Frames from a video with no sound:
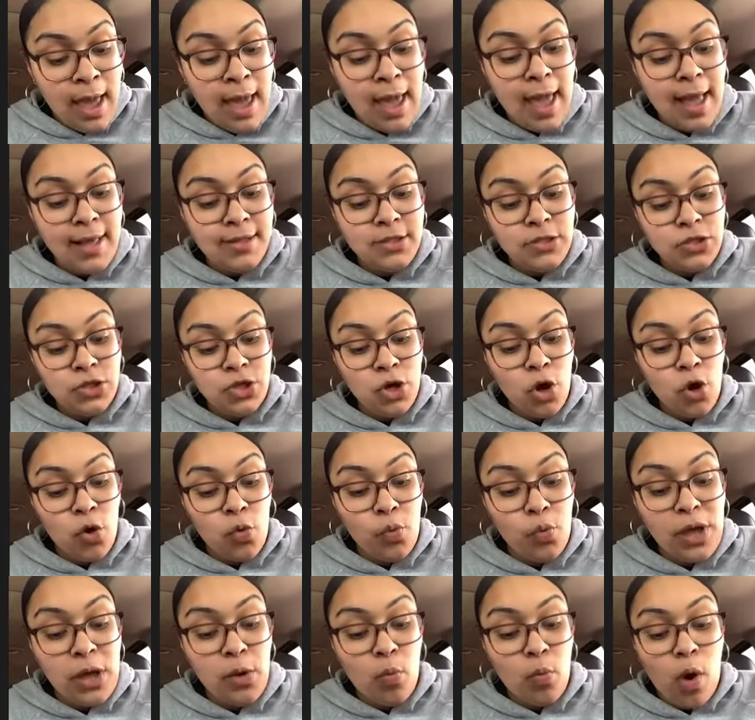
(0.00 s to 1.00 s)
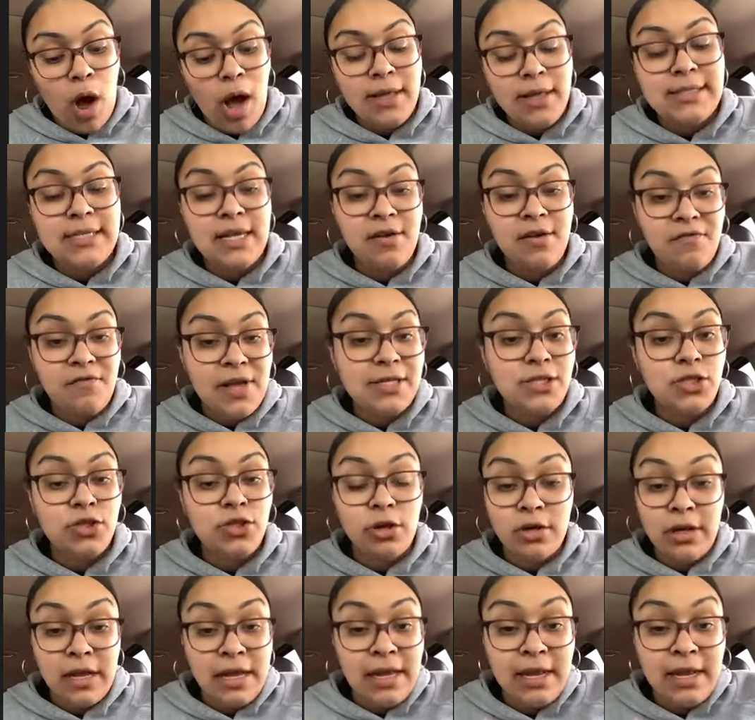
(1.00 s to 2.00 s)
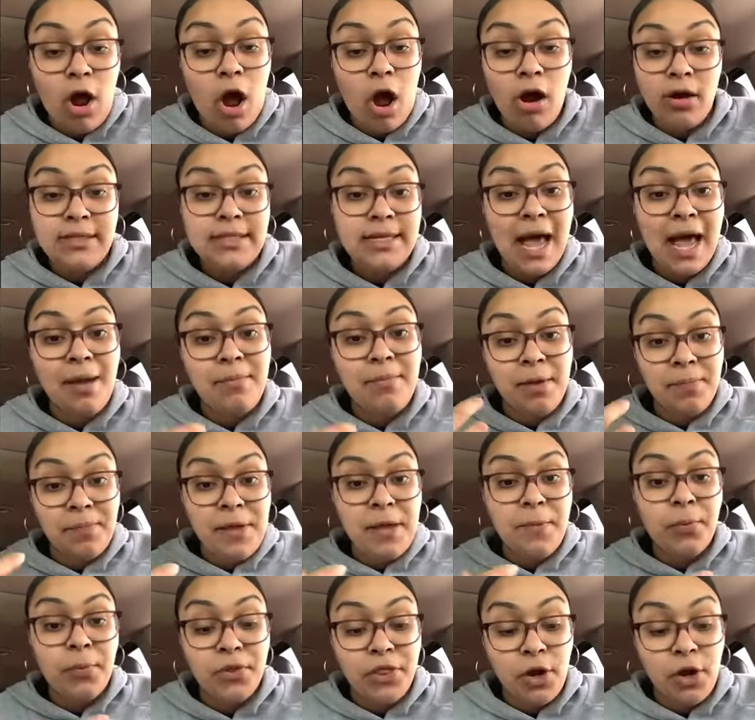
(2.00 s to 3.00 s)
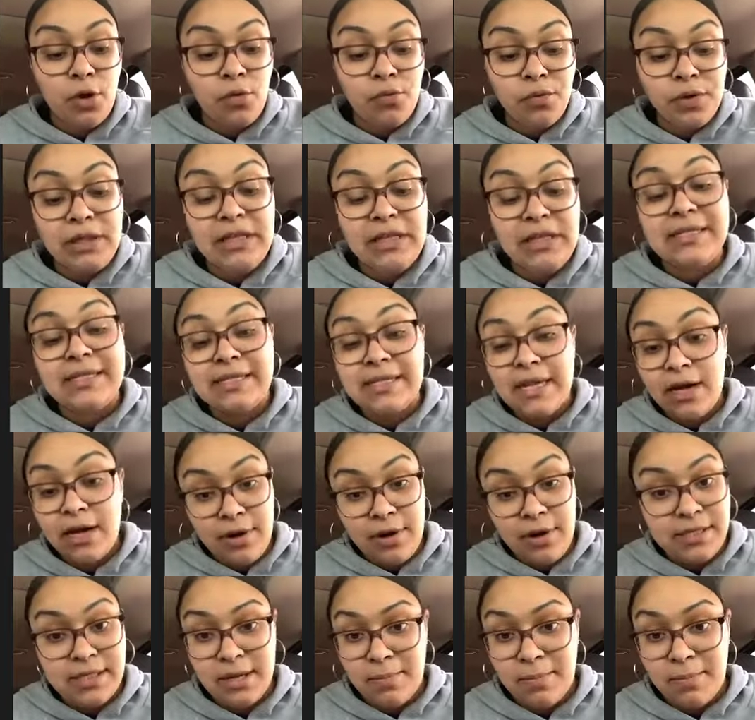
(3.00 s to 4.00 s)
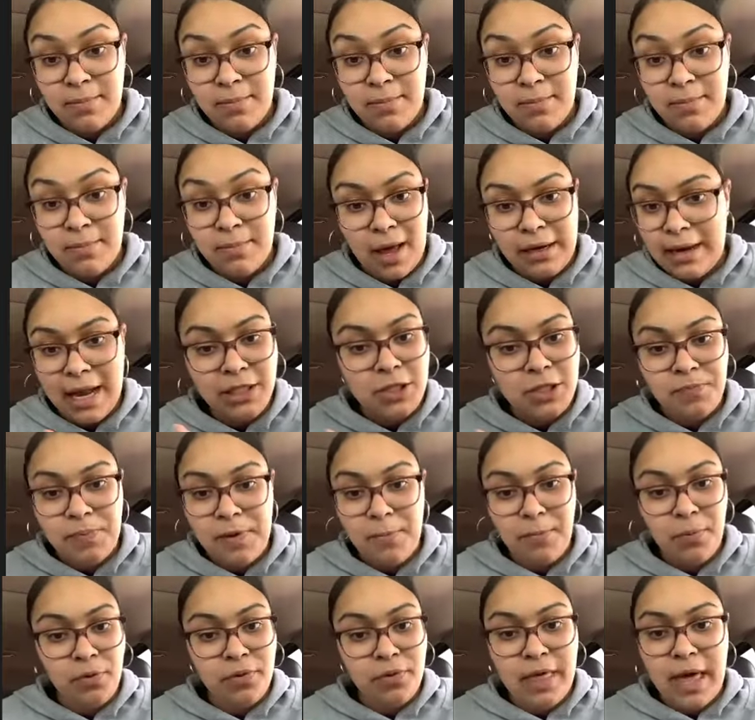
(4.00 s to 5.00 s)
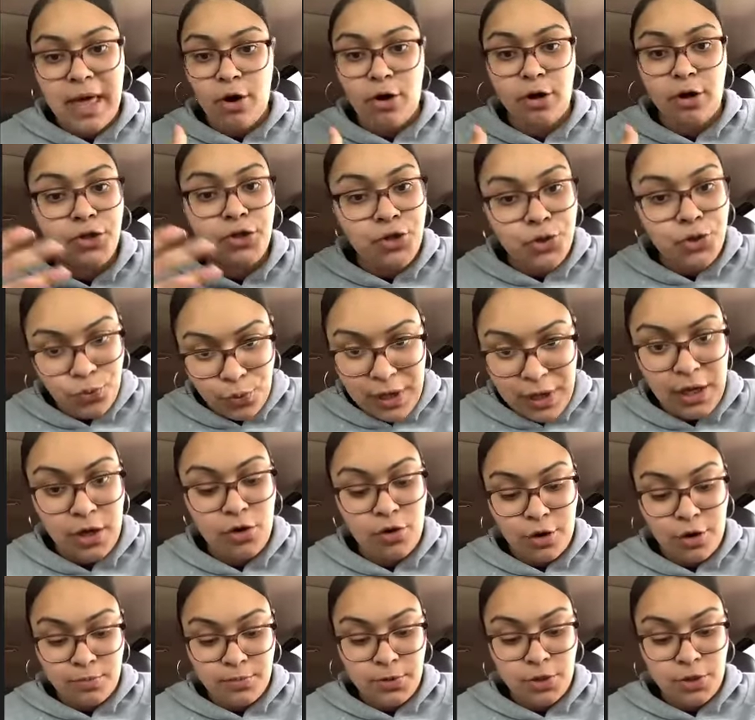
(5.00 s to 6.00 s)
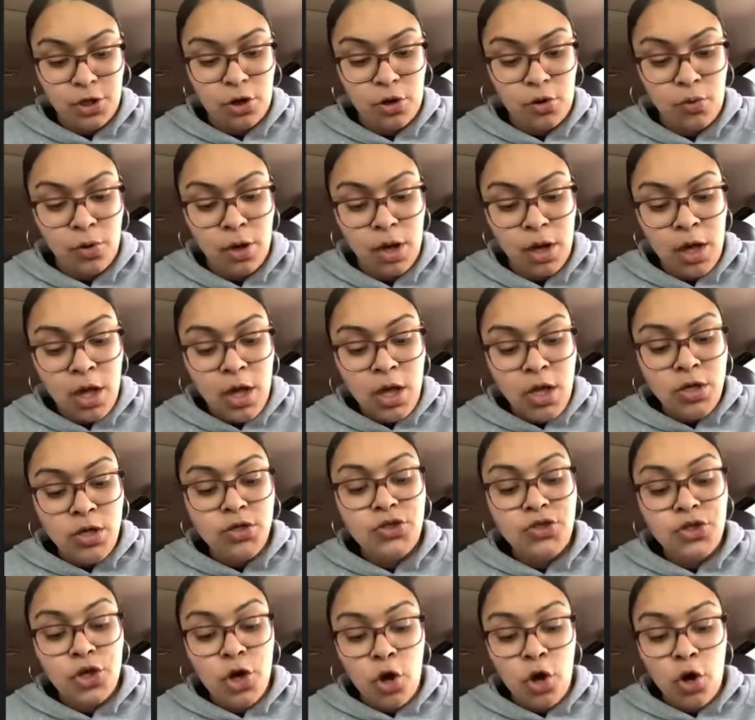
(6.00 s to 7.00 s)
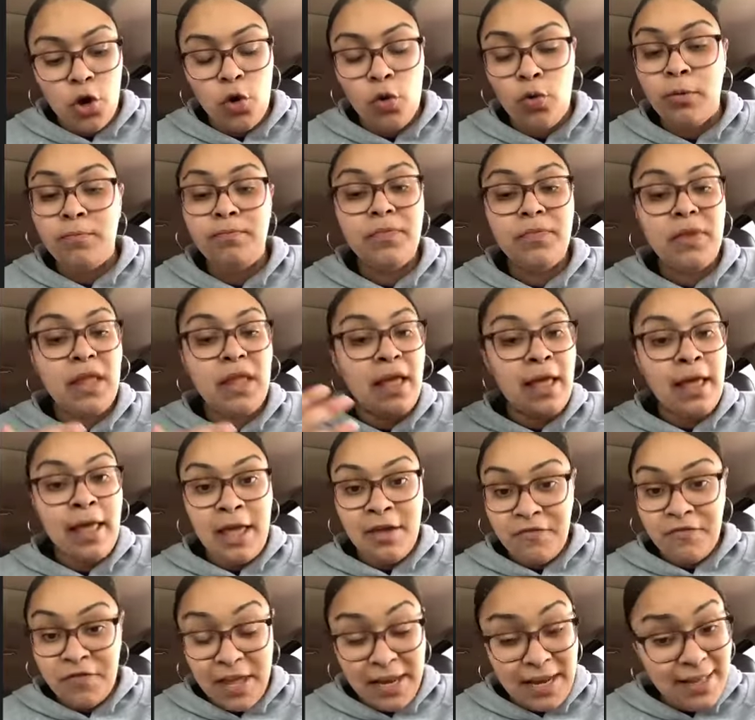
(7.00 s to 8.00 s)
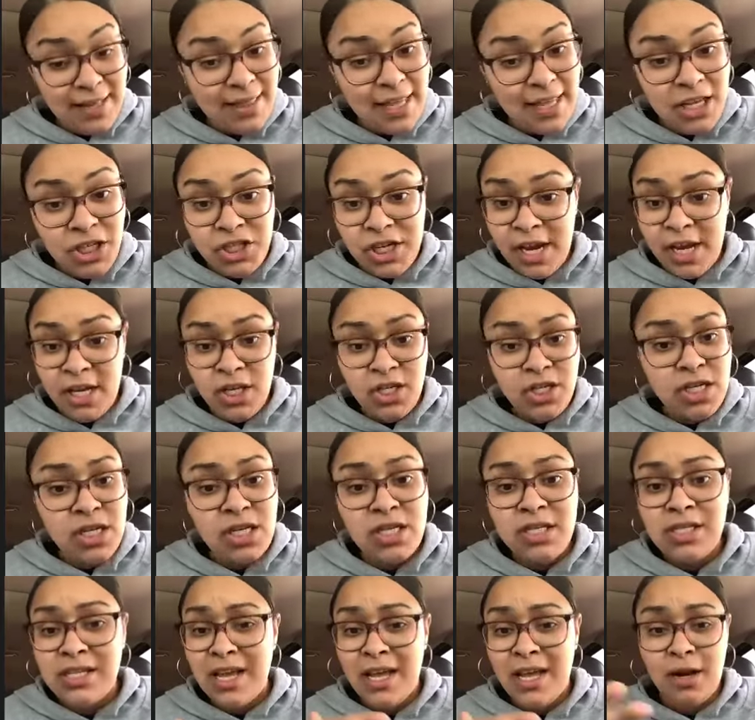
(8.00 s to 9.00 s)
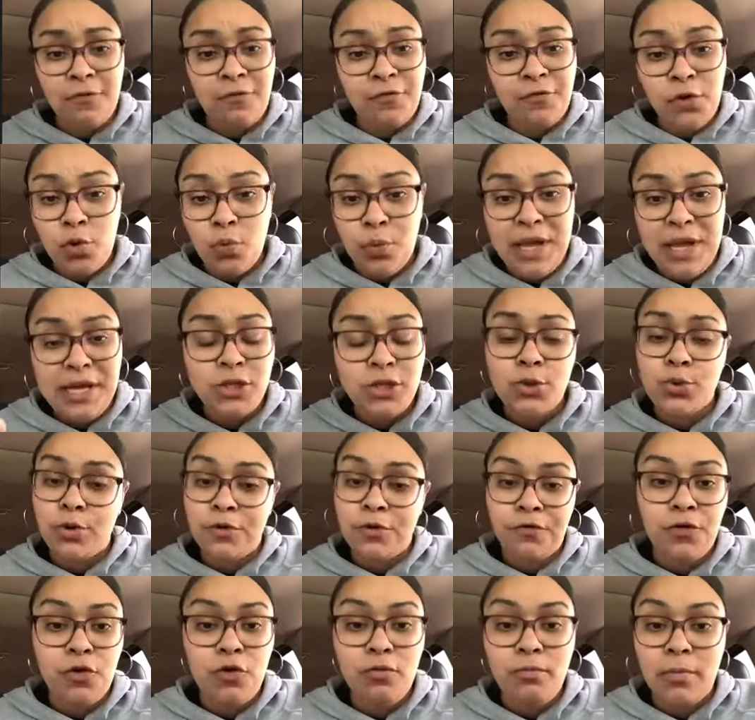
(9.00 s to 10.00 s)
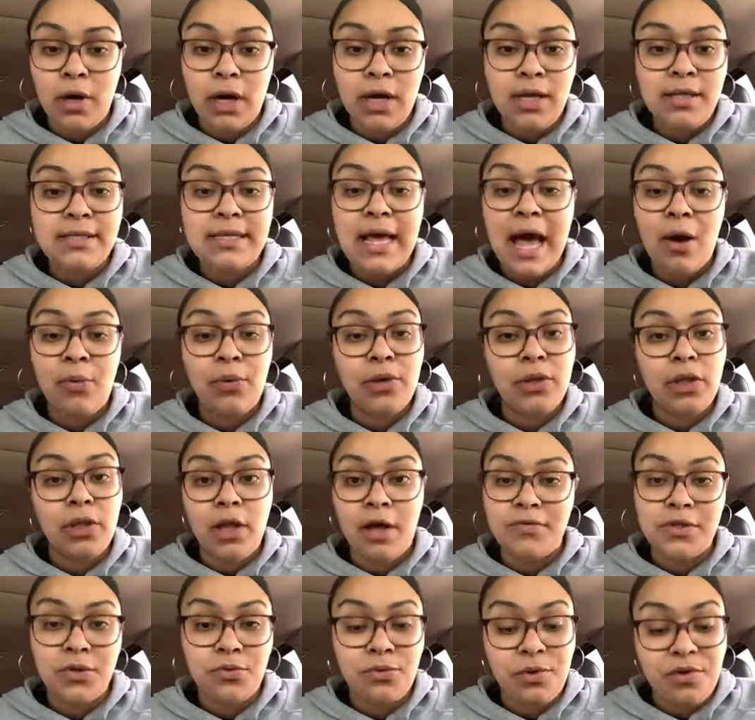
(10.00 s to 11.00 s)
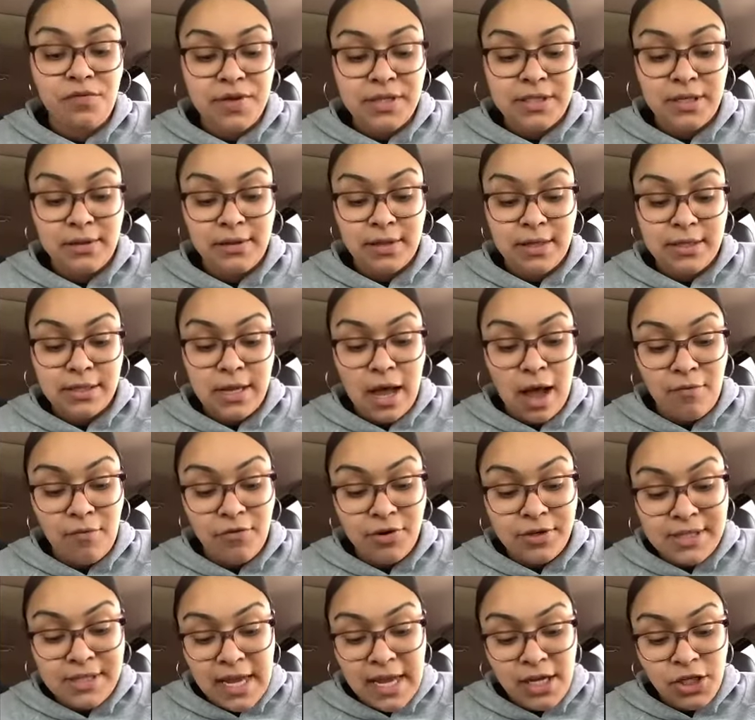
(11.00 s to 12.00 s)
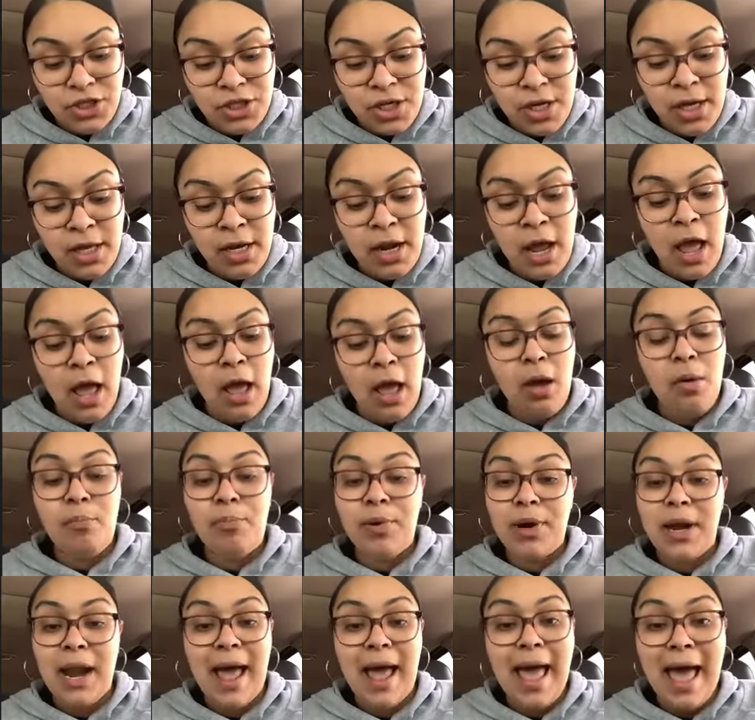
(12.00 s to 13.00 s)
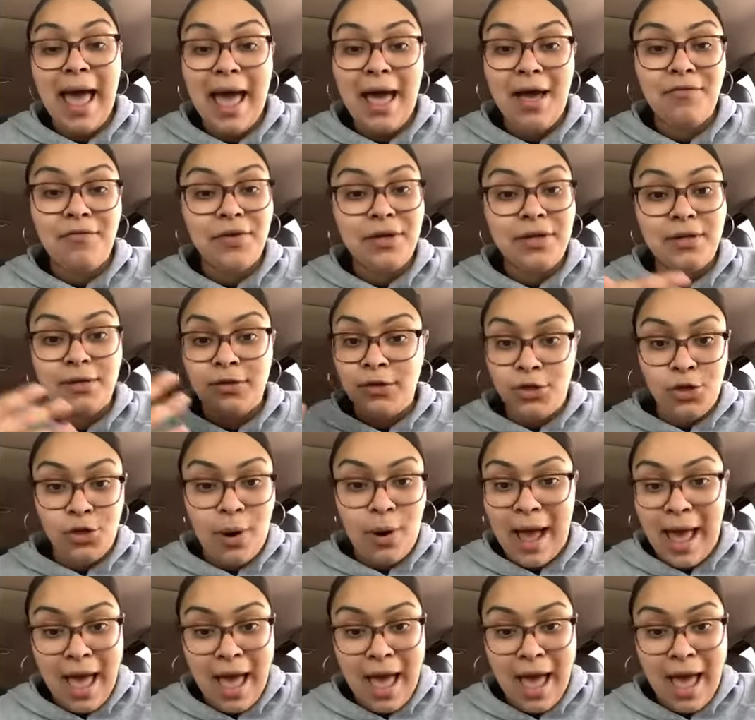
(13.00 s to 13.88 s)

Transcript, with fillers: and so we want to invest our in our time in people that are really serious about it not just people that are doing crypto so if anything changes in a few weeks to a few months, I would love to revisit this conversation, but I have, you know, I